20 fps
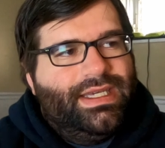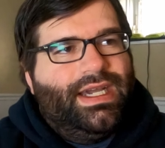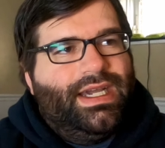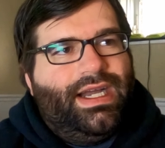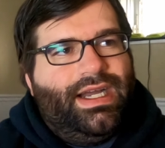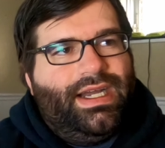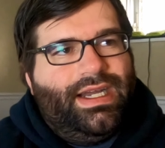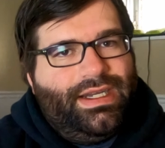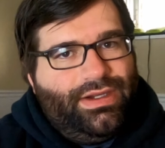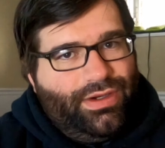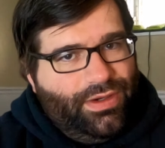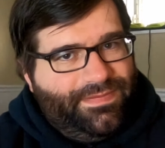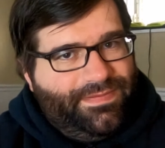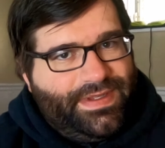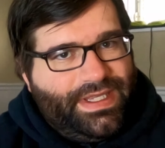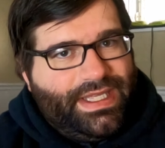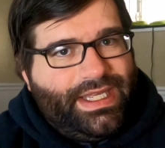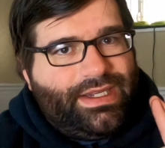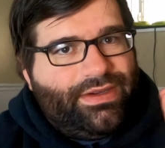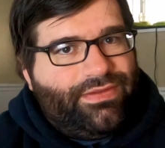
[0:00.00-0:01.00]

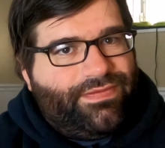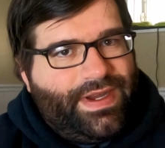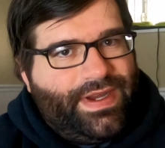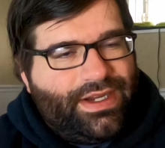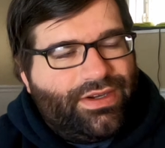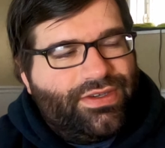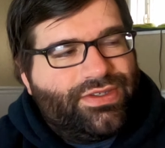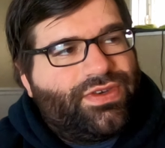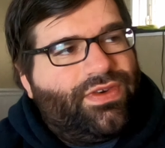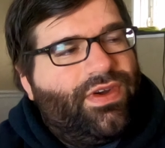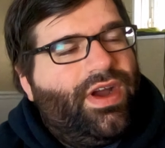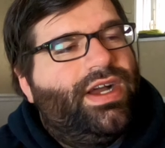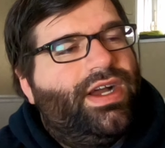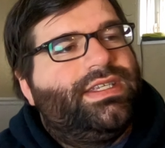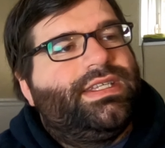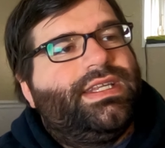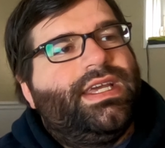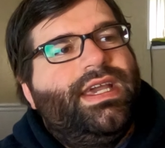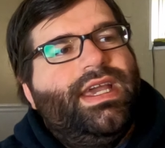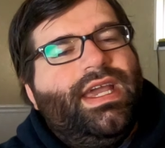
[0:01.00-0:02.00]
Hopefully, fingers
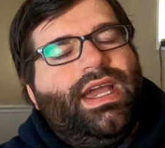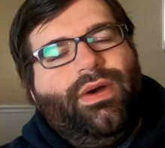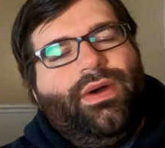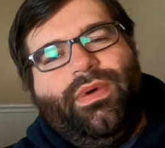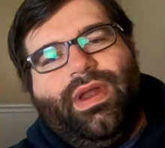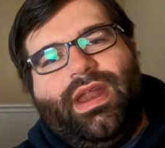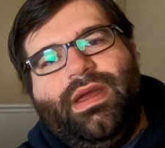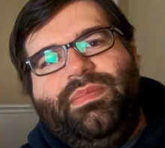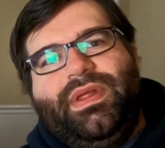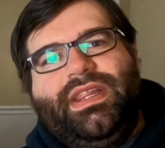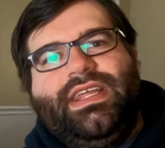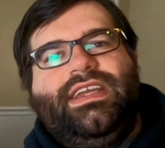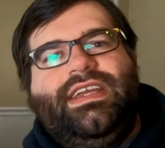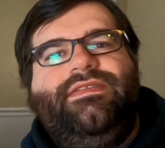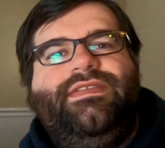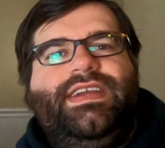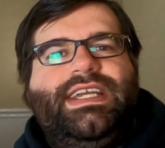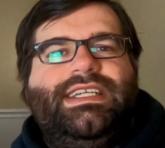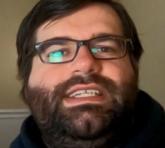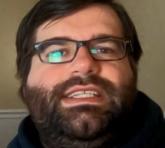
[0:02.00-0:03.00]
crossed. What I
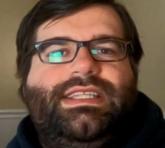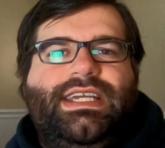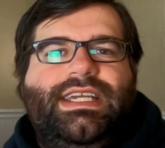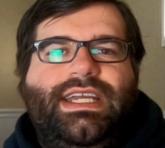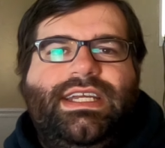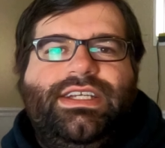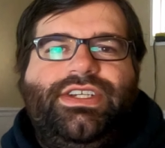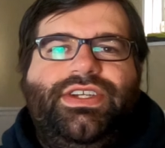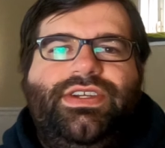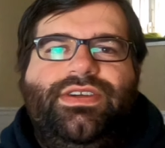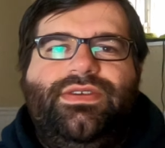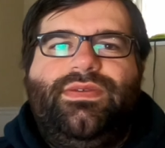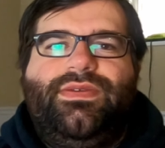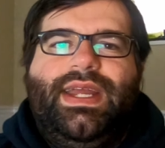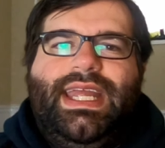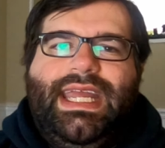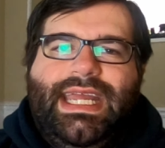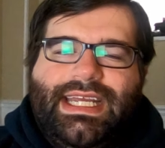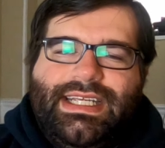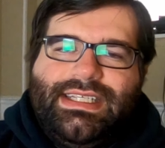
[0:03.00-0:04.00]
believe is the issue
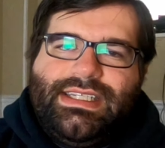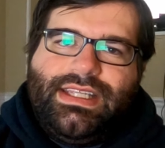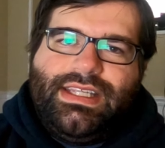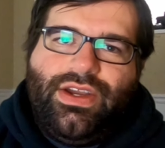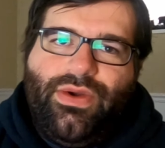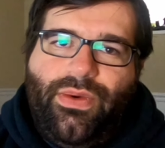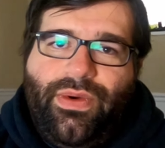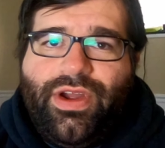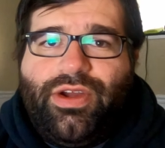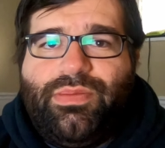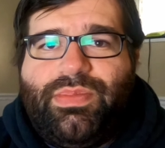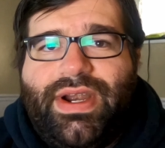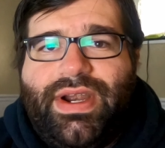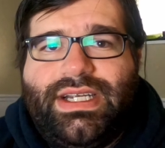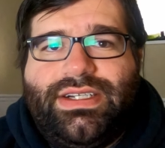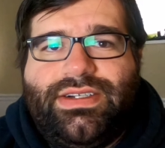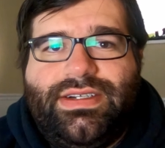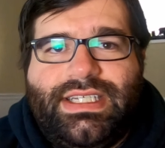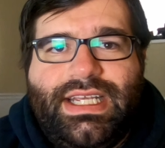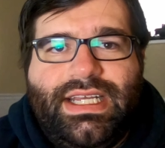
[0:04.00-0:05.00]
is the oil
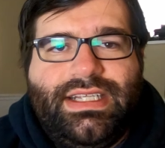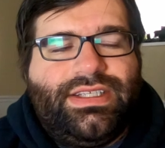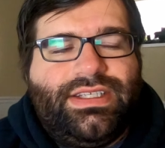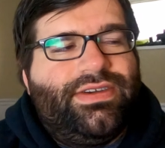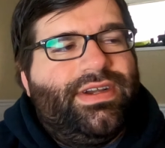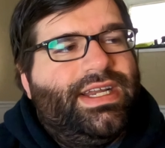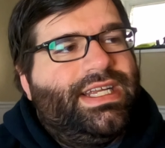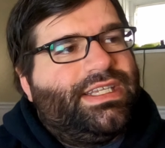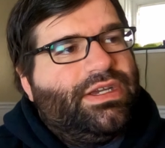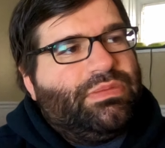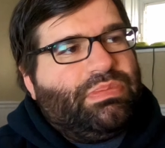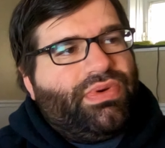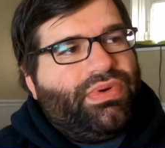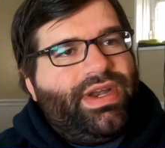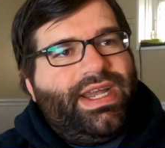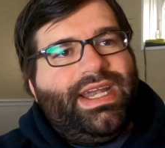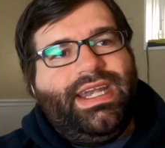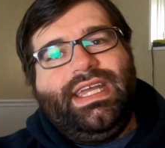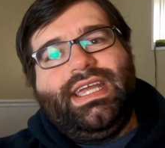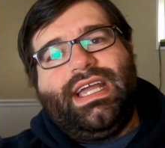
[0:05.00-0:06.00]
pressure sensor. It's a
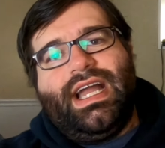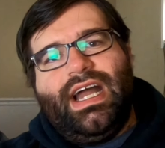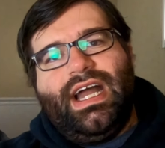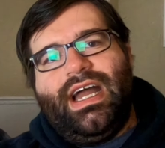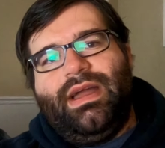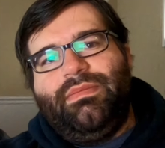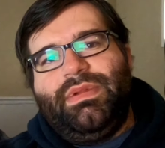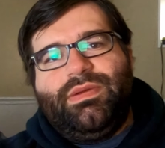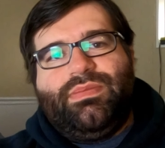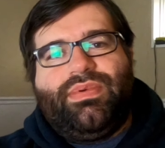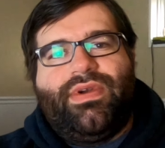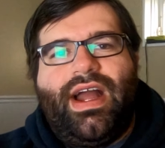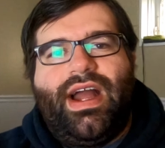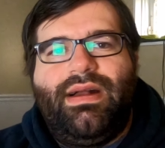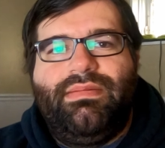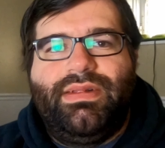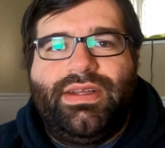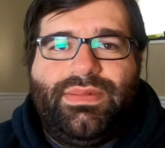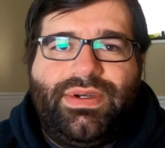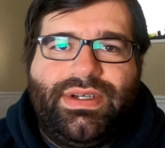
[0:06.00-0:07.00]
pretty common
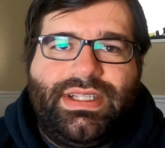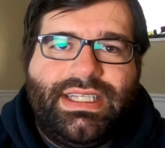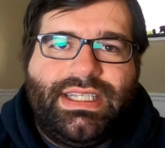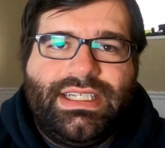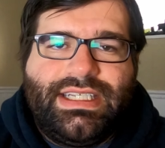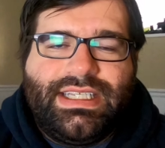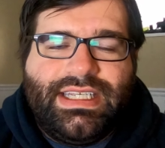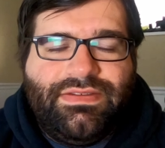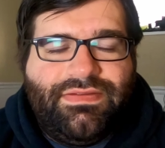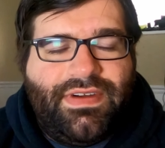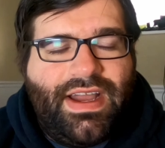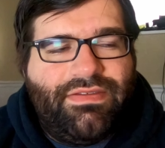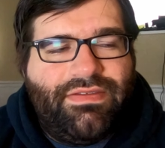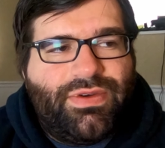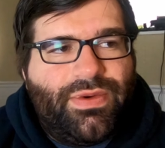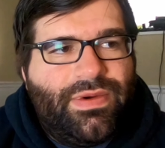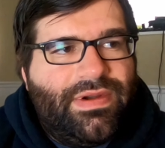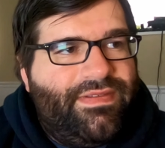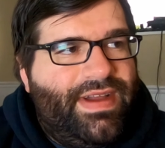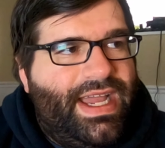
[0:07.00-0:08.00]
problem on these C5
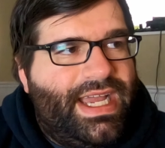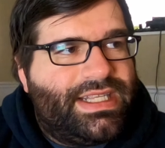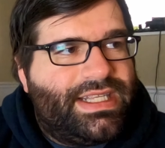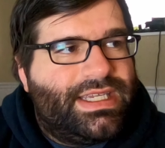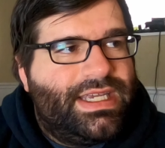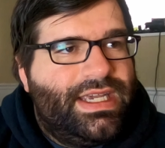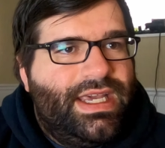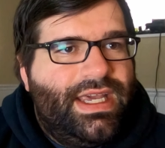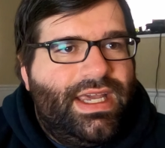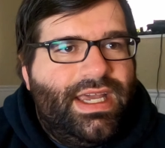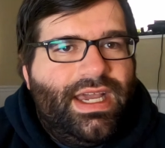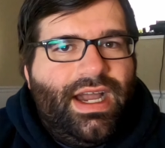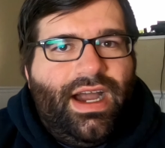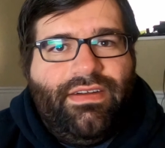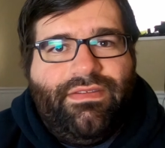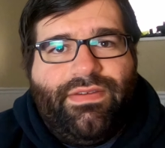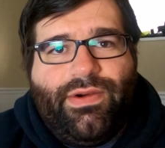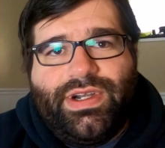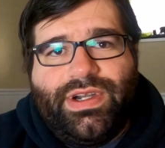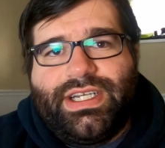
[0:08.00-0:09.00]
Corvettes.
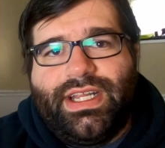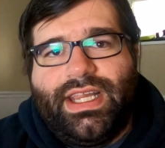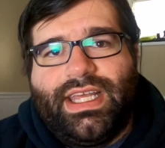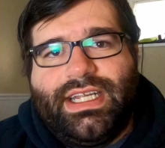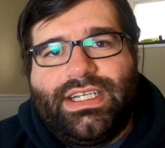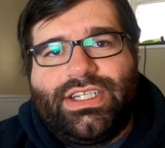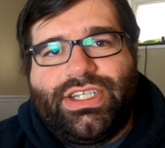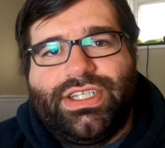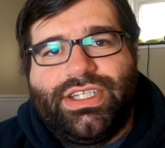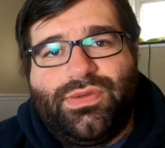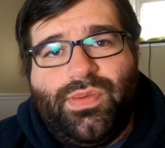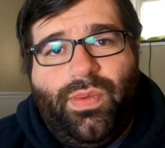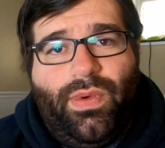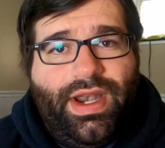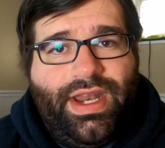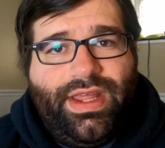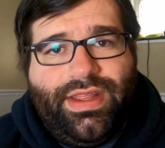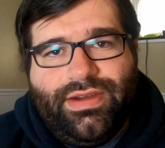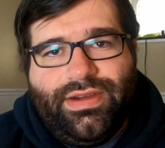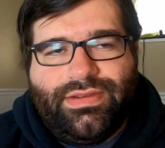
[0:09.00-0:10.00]
Unfortunately, it's just
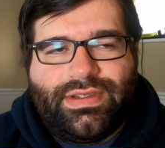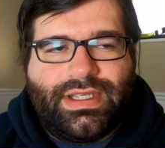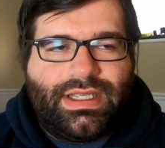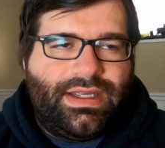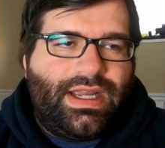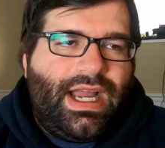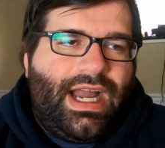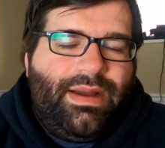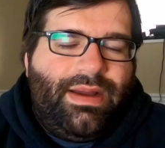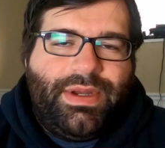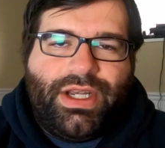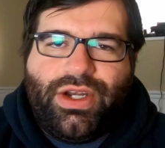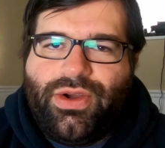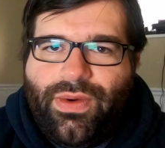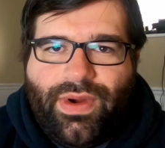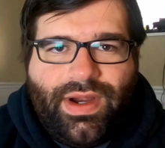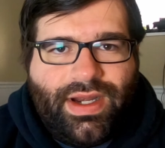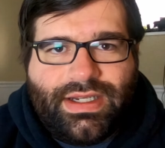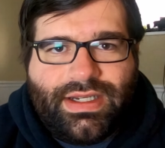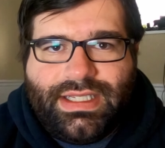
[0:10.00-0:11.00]
one of those common
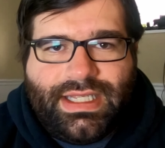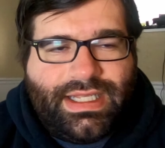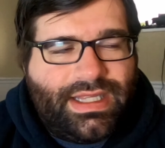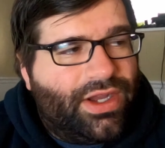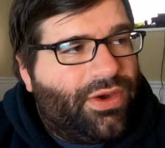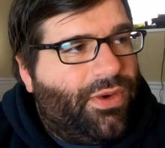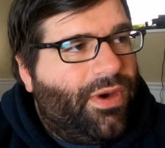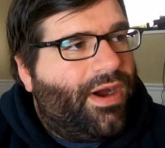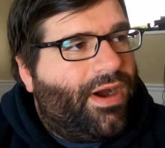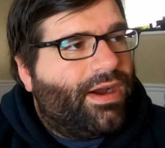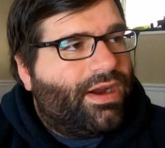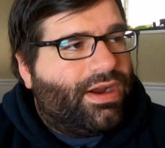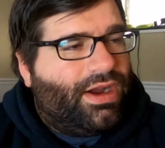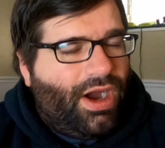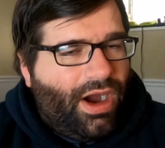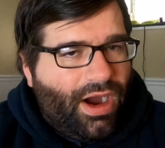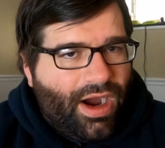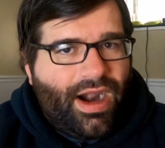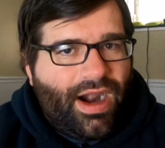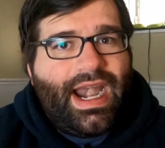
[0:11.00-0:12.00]
quirks that the
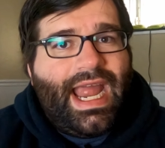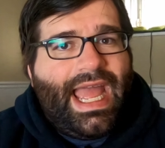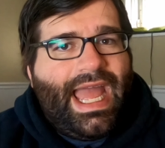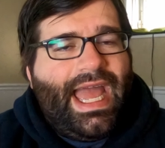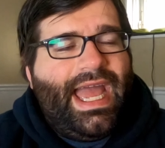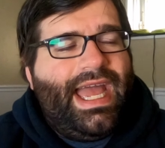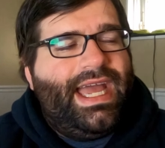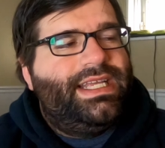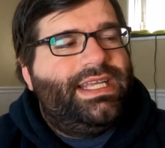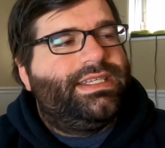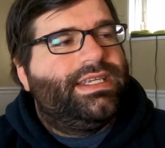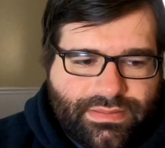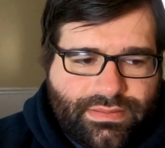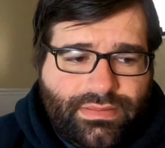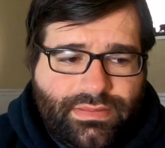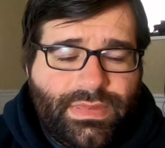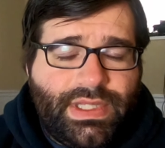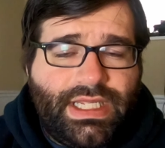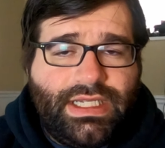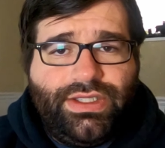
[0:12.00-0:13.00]
car has.
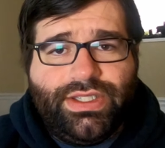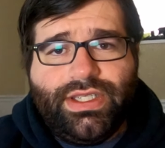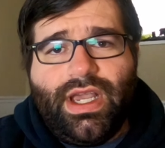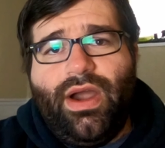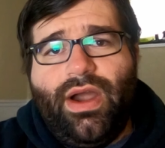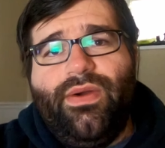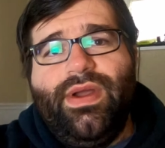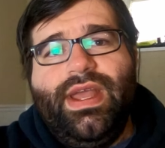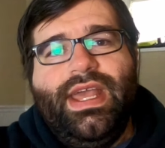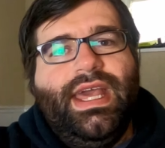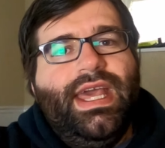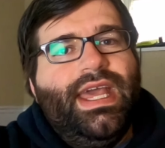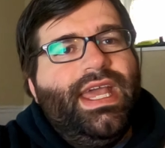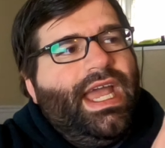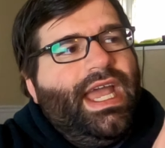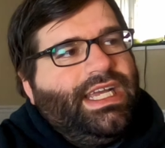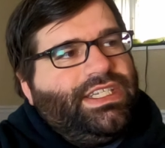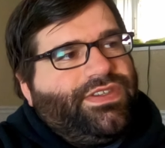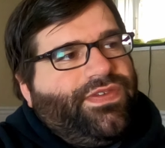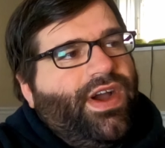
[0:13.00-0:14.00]
So,
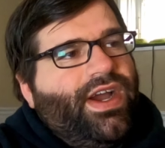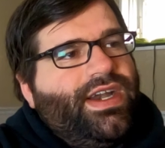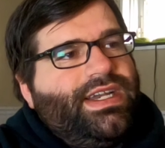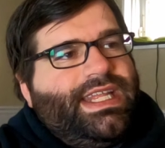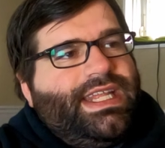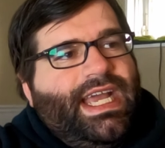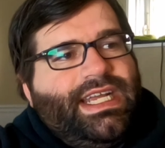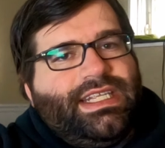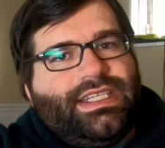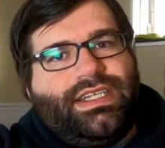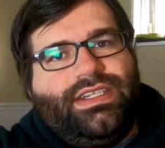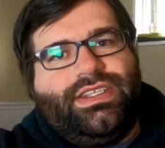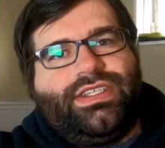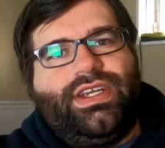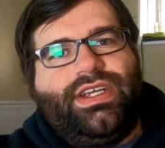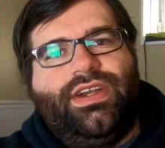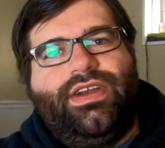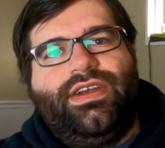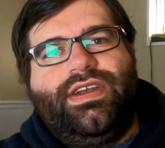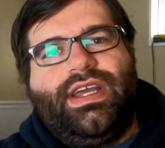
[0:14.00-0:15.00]
as far as that's
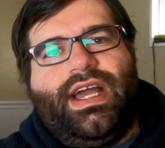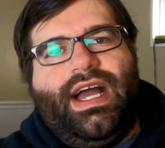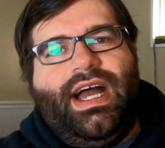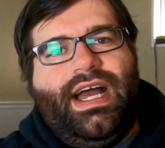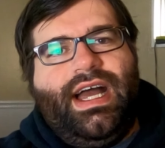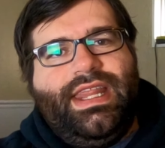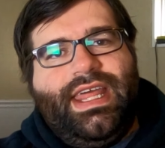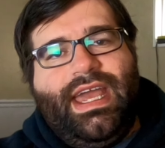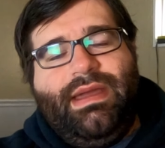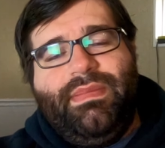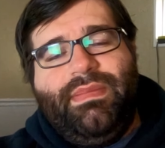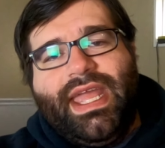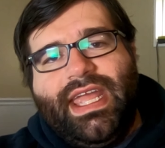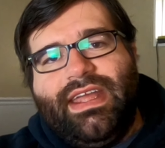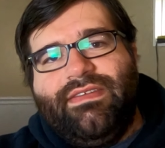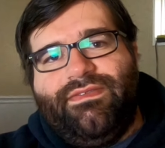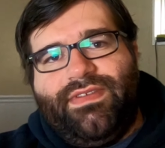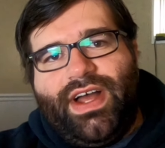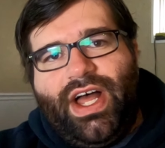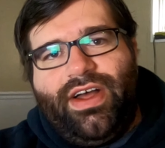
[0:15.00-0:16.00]
concerned, that may
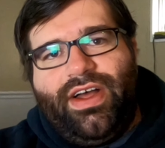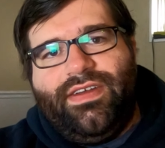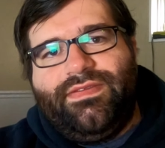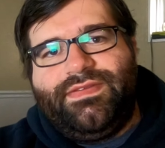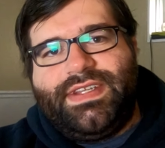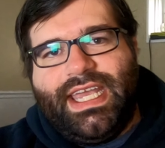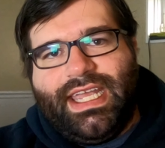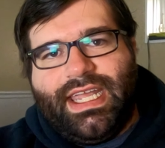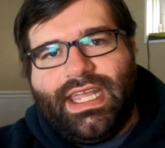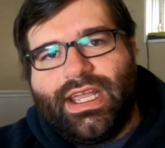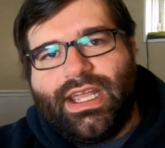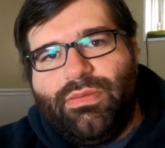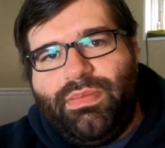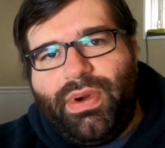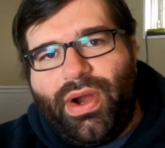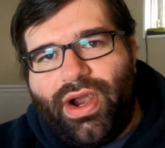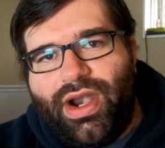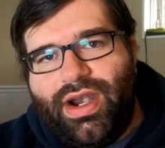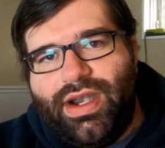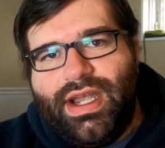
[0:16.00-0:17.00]
involve taking
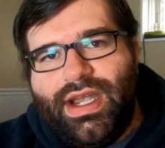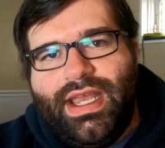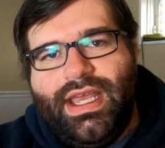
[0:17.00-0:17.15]
apart